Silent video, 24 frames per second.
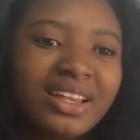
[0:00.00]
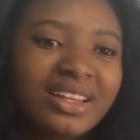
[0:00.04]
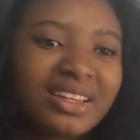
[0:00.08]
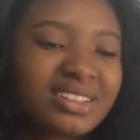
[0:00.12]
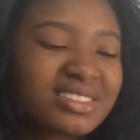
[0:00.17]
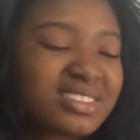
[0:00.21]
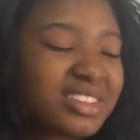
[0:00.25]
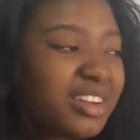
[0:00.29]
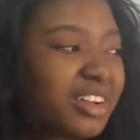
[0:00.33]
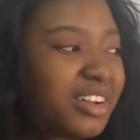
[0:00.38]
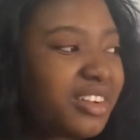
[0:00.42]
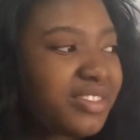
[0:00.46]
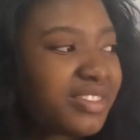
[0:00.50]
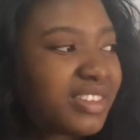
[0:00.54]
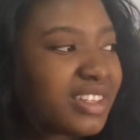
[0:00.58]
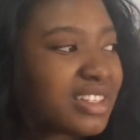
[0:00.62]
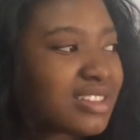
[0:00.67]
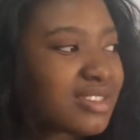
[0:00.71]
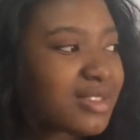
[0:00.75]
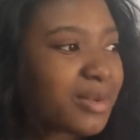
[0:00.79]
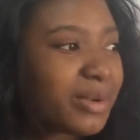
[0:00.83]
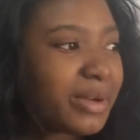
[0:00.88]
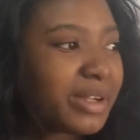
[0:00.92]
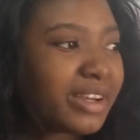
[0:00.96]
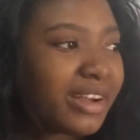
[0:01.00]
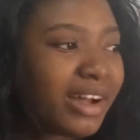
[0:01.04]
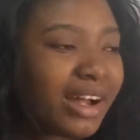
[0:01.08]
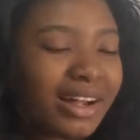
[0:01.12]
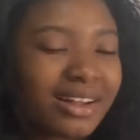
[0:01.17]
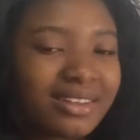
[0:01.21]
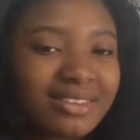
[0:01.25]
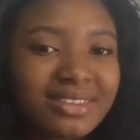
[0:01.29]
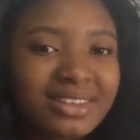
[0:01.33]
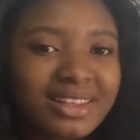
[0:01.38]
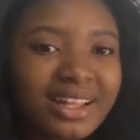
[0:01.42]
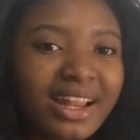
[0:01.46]
There's a lot of things going on
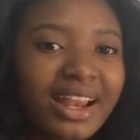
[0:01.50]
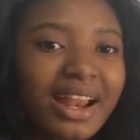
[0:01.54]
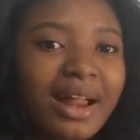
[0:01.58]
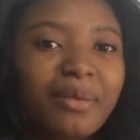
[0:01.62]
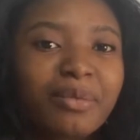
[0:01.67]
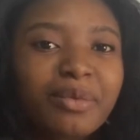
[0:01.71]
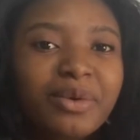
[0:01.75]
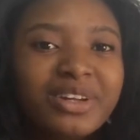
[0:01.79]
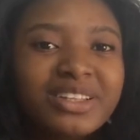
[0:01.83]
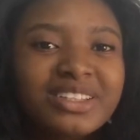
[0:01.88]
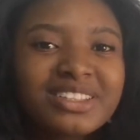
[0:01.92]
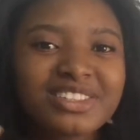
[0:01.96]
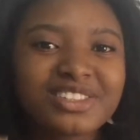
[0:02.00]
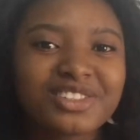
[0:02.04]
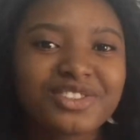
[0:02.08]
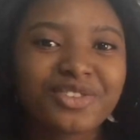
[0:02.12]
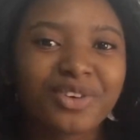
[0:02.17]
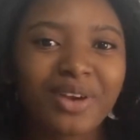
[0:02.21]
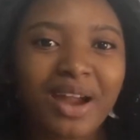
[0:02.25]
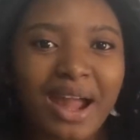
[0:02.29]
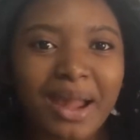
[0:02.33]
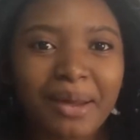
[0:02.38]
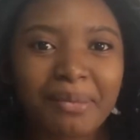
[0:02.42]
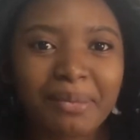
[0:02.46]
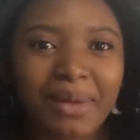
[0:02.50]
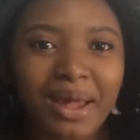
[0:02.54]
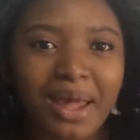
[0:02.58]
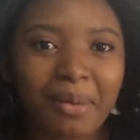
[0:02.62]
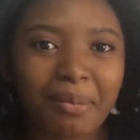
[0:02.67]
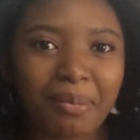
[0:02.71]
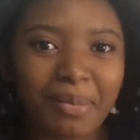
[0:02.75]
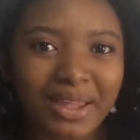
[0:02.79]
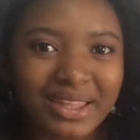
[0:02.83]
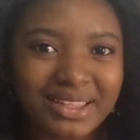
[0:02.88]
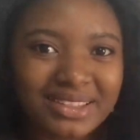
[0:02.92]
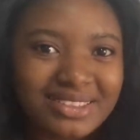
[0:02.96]
outside. I'm going to try my
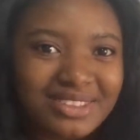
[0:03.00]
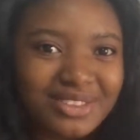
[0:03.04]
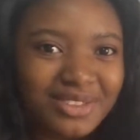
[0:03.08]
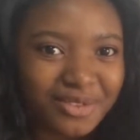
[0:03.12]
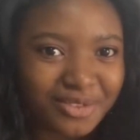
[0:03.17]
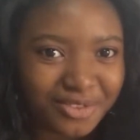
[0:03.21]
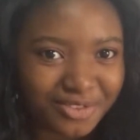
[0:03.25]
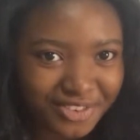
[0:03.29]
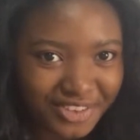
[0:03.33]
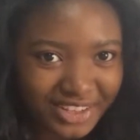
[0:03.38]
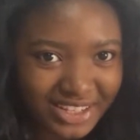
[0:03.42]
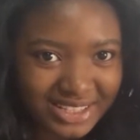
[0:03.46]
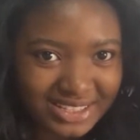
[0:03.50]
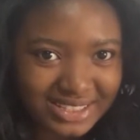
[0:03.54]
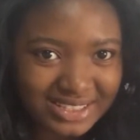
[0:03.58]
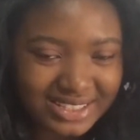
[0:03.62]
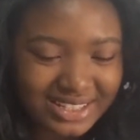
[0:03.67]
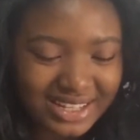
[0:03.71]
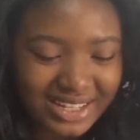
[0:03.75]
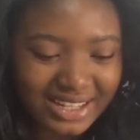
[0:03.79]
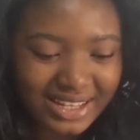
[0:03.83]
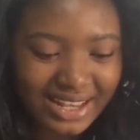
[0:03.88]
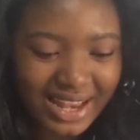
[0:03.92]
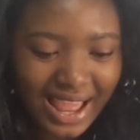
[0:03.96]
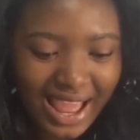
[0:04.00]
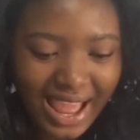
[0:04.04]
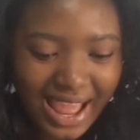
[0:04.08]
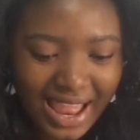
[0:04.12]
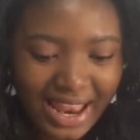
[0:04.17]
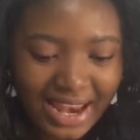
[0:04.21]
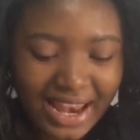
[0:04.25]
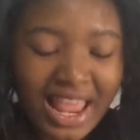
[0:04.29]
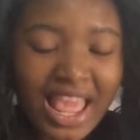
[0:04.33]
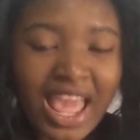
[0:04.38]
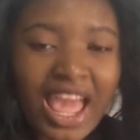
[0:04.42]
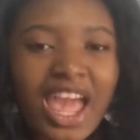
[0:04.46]
best to fix it,
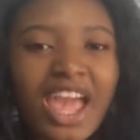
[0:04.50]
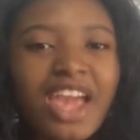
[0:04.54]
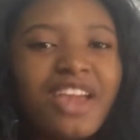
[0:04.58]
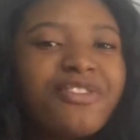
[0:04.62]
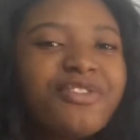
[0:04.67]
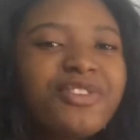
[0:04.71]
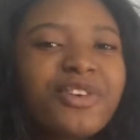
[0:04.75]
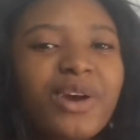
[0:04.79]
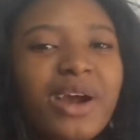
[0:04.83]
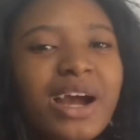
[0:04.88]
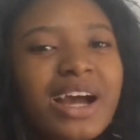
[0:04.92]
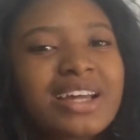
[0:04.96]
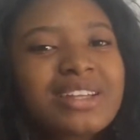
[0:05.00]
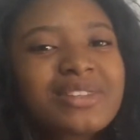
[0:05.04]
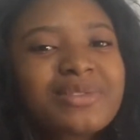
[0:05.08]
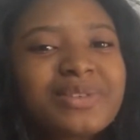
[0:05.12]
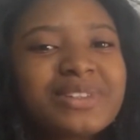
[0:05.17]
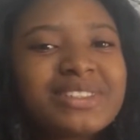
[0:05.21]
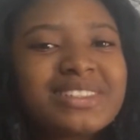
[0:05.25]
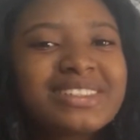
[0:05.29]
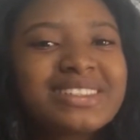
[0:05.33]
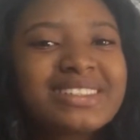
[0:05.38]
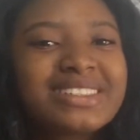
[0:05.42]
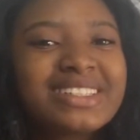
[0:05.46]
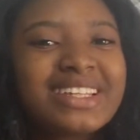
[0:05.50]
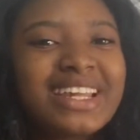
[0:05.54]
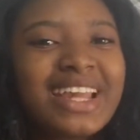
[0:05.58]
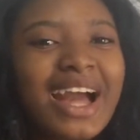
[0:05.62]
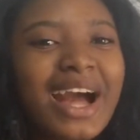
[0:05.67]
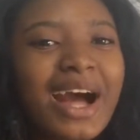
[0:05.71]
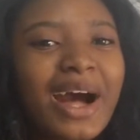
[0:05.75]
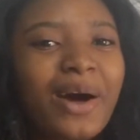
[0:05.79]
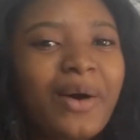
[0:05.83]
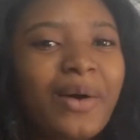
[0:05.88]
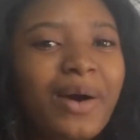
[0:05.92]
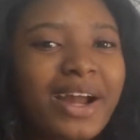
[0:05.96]
and if you guys want to see
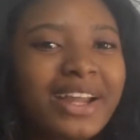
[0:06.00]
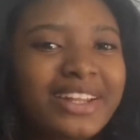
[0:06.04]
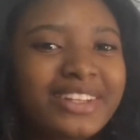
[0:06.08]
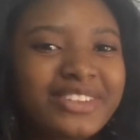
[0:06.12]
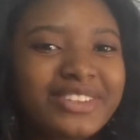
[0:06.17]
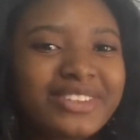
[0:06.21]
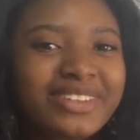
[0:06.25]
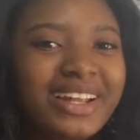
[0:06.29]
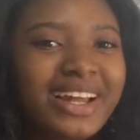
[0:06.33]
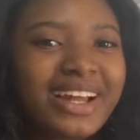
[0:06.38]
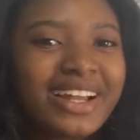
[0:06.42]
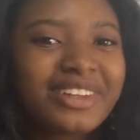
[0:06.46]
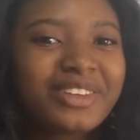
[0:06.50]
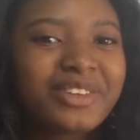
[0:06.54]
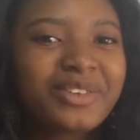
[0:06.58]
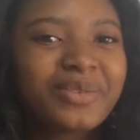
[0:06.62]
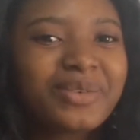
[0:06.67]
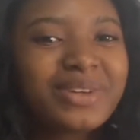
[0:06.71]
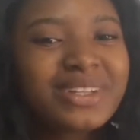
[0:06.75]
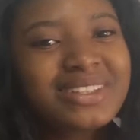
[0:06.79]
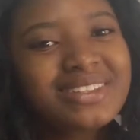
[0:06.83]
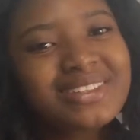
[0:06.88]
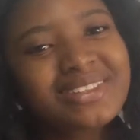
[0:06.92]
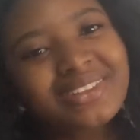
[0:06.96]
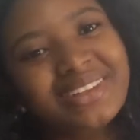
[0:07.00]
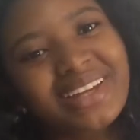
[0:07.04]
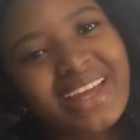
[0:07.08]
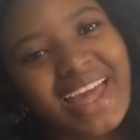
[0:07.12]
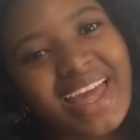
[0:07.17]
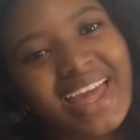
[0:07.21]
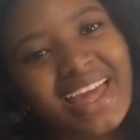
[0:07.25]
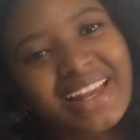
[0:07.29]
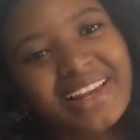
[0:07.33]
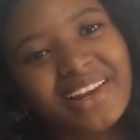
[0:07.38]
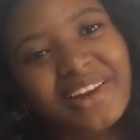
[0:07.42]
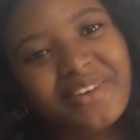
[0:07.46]
how I do that, you wait till
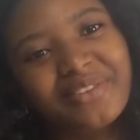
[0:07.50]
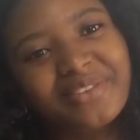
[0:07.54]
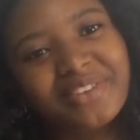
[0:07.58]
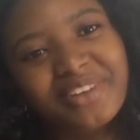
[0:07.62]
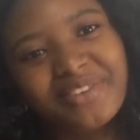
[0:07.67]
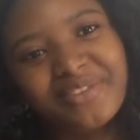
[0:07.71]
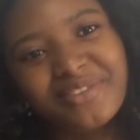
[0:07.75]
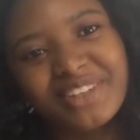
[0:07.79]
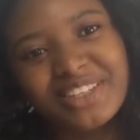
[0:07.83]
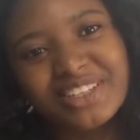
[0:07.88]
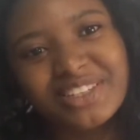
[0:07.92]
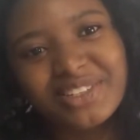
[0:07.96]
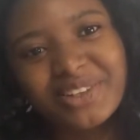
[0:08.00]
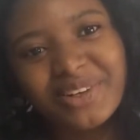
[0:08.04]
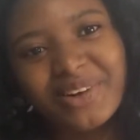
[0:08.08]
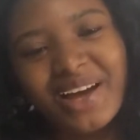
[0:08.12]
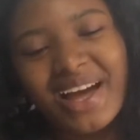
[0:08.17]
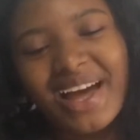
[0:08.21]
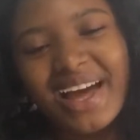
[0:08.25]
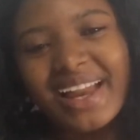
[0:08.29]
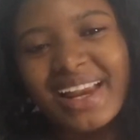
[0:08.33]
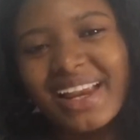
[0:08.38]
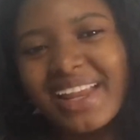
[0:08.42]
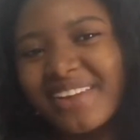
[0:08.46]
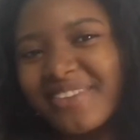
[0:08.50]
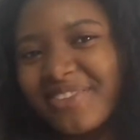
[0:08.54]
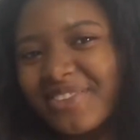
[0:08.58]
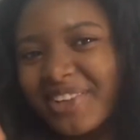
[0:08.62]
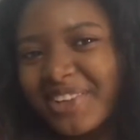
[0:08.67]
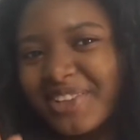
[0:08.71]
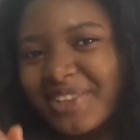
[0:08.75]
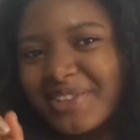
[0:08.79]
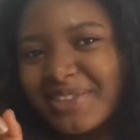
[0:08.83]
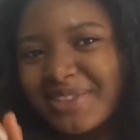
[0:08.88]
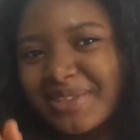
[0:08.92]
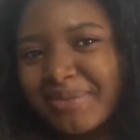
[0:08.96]
the end of the video. And if
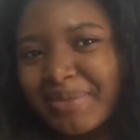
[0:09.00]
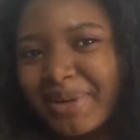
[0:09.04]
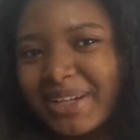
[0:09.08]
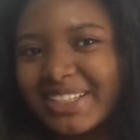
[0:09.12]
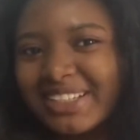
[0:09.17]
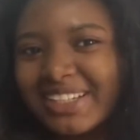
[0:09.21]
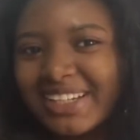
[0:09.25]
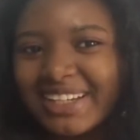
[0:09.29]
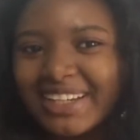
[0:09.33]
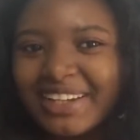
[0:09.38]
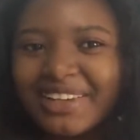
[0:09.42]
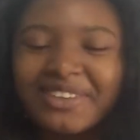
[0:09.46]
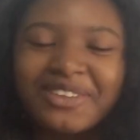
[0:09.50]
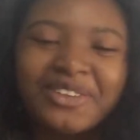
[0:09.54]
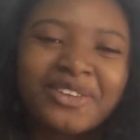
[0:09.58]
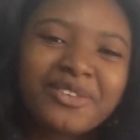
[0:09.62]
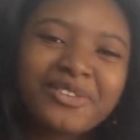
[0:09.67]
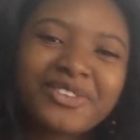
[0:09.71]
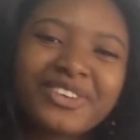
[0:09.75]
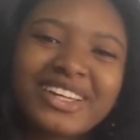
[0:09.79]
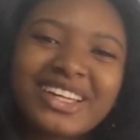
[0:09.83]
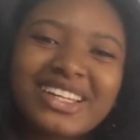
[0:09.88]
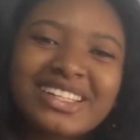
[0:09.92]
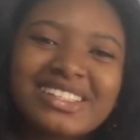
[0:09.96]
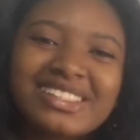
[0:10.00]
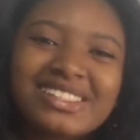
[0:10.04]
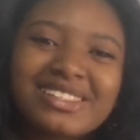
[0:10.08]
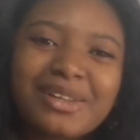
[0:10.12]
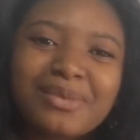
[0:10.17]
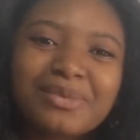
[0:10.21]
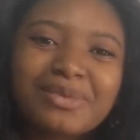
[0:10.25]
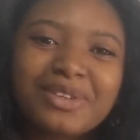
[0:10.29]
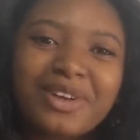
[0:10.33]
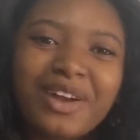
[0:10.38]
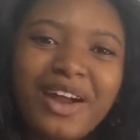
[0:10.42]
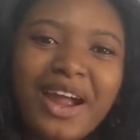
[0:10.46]
you're new to my channel, don't forget to
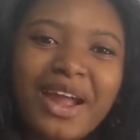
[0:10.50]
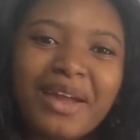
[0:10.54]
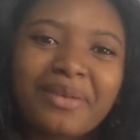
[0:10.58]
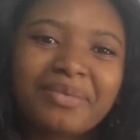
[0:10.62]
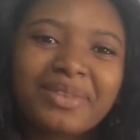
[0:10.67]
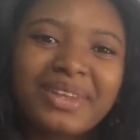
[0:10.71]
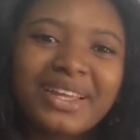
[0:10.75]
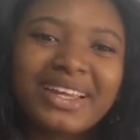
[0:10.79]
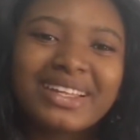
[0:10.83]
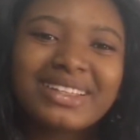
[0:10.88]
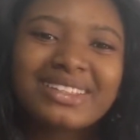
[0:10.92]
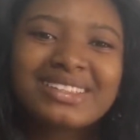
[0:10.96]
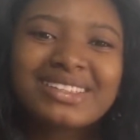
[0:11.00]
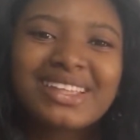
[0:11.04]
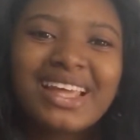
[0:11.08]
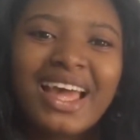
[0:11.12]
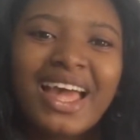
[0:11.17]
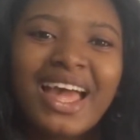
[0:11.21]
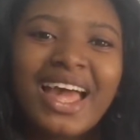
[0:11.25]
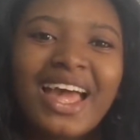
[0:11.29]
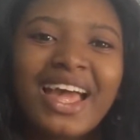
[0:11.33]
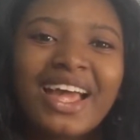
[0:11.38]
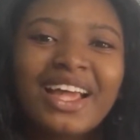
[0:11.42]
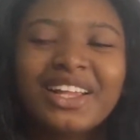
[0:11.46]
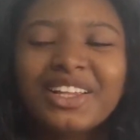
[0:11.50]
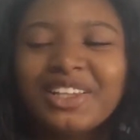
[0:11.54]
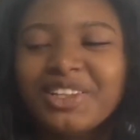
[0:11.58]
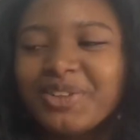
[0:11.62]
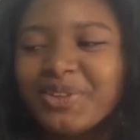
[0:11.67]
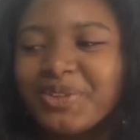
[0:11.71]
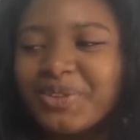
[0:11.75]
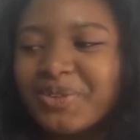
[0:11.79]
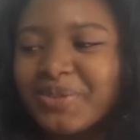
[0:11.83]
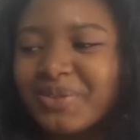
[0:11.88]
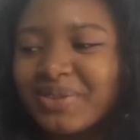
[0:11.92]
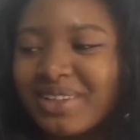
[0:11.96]
subscribe. Let's
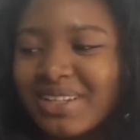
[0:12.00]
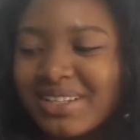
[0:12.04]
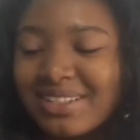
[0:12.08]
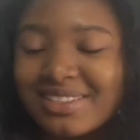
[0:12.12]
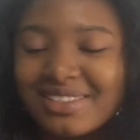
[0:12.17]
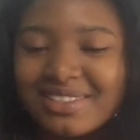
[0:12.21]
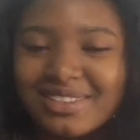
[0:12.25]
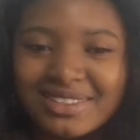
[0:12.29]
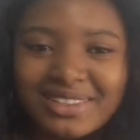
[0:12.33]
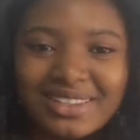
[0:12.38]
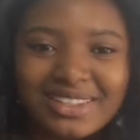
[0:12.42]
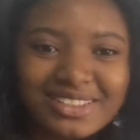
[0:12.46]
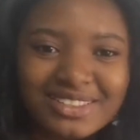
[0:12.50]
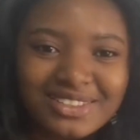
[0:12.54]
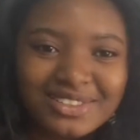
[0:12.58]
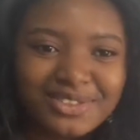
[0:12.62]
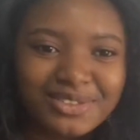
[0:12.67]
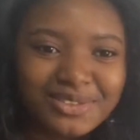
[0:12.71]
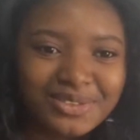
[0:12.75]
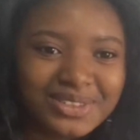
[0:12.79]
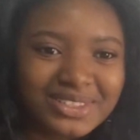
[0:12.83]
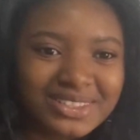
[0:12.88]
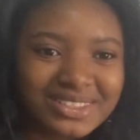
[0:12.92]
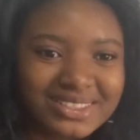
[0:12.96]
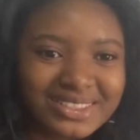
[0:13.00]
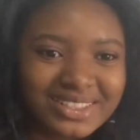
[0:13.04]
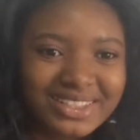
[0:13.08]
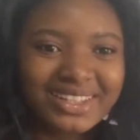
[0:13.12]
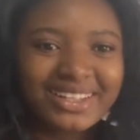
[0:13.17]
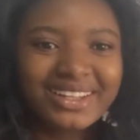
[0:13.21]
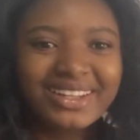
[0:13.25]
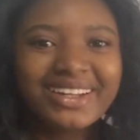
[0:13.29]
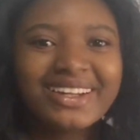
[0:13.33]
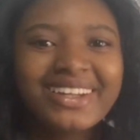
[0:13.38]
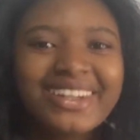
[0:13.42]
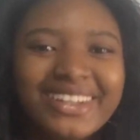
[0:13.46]
do this
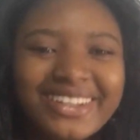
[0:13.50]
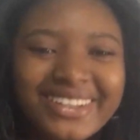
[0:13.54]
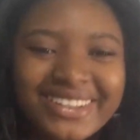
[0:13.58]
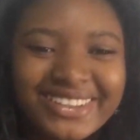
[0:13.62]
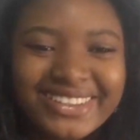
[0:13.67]
thing.